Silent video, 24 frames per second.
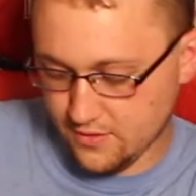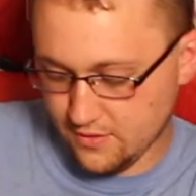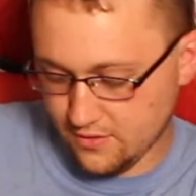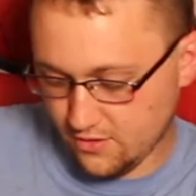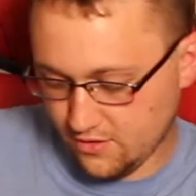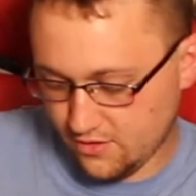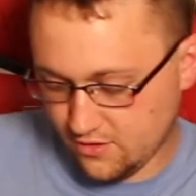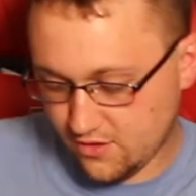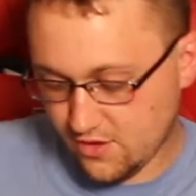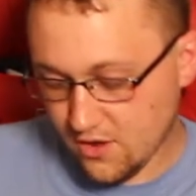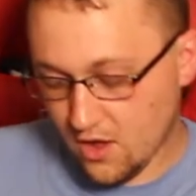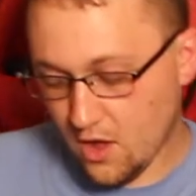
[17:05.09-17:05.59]

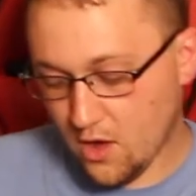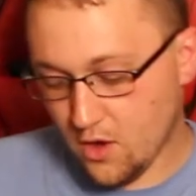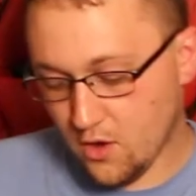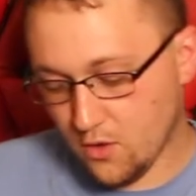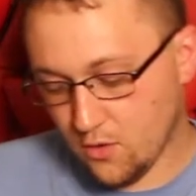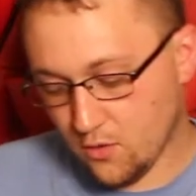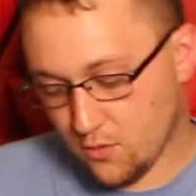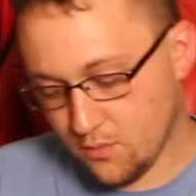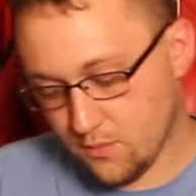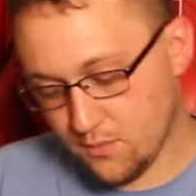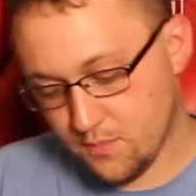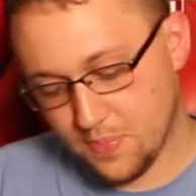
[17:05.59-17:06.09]

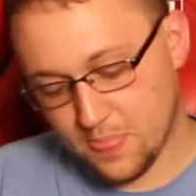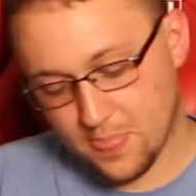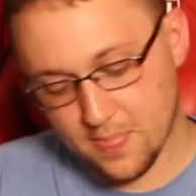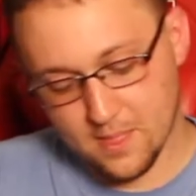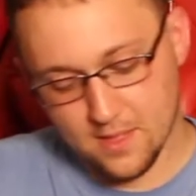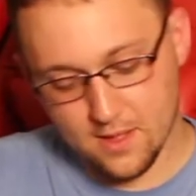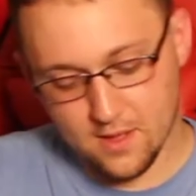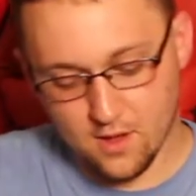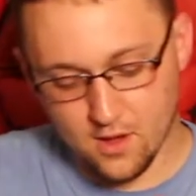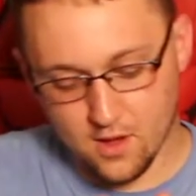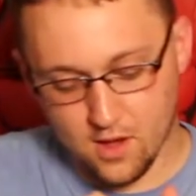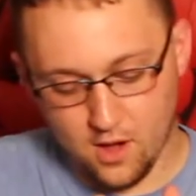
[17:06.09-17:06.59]
So,
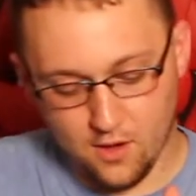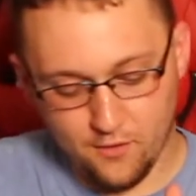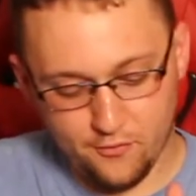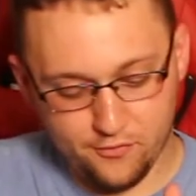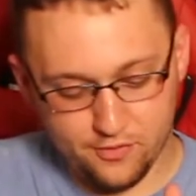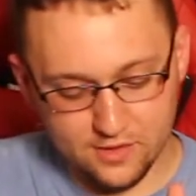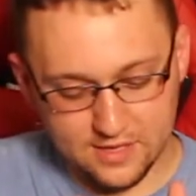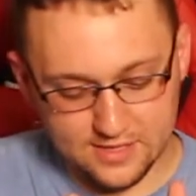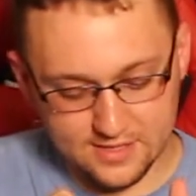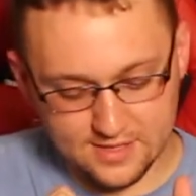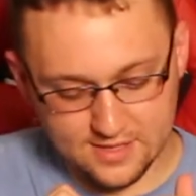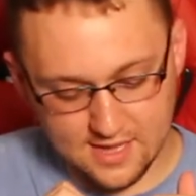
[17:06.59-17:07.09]

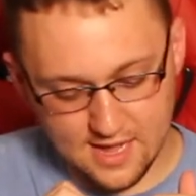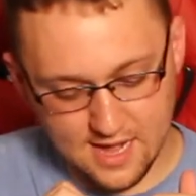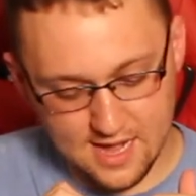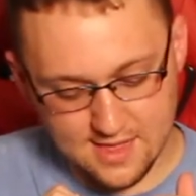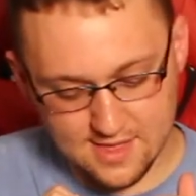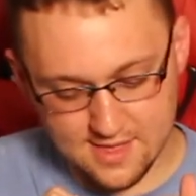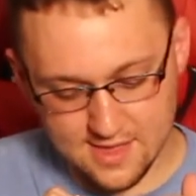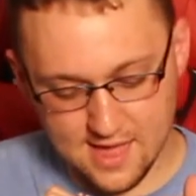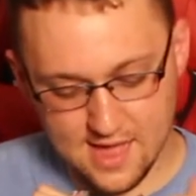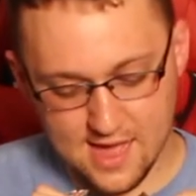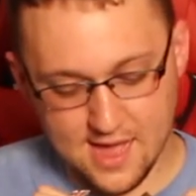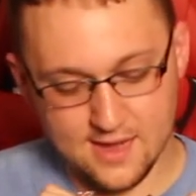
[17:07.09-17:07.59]
hopefully it's
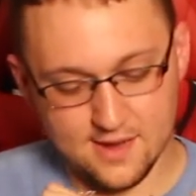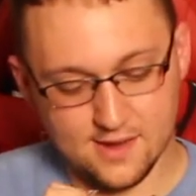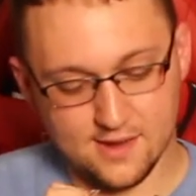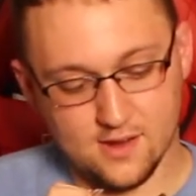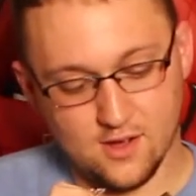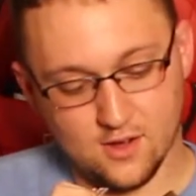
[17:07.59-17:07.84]
not that.